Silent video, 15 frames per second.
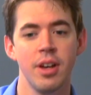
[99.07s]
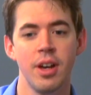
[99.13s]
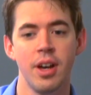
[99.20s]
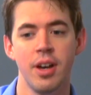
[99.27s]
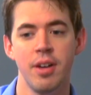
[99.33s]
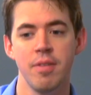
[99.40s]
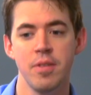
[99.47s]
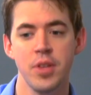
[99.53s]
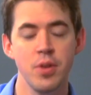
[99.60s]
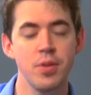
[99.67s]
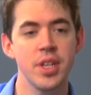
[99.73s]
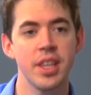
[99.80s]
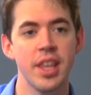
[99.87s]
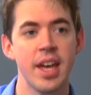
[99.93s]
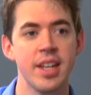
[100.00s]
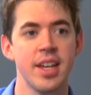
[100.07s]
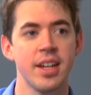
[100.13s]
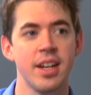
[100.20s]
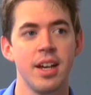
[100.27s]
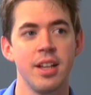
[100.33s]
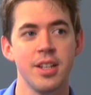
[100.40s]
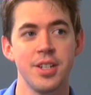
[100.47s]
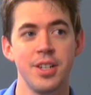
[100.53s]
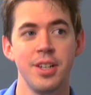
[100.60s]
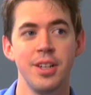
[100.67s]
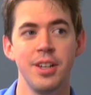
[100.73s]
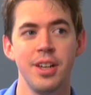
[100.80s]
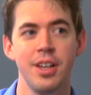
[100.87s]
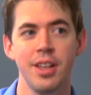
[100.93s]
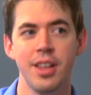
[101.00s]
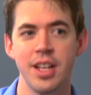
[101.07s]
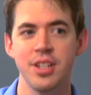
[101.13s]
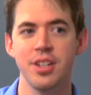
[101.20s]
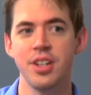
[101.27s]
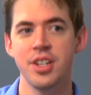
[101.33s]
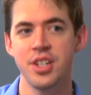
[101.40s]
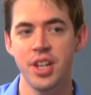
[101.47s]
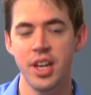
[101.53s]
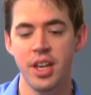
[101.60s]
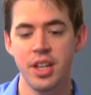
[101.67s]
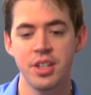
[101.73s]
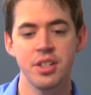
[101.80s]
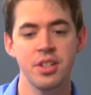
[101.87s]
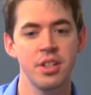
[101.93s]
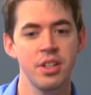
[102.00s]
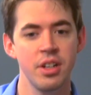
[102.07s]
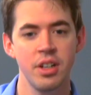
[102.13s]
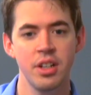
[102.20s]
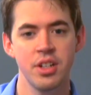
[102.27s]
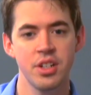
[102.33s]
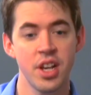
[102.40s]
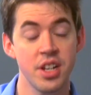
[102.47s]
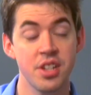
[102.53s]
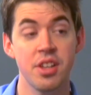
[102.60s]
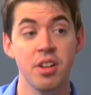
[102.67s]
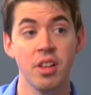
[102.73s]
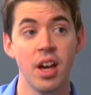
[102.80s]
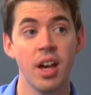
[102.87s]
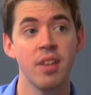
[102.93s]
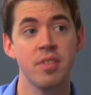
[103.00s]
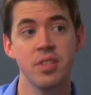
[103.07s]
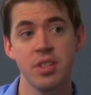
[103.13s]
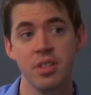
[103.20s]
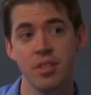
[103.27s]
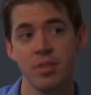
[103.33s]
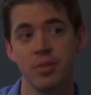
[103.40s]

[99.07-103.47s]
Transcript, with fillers: uh, using that technology, that's going to change, change their lives.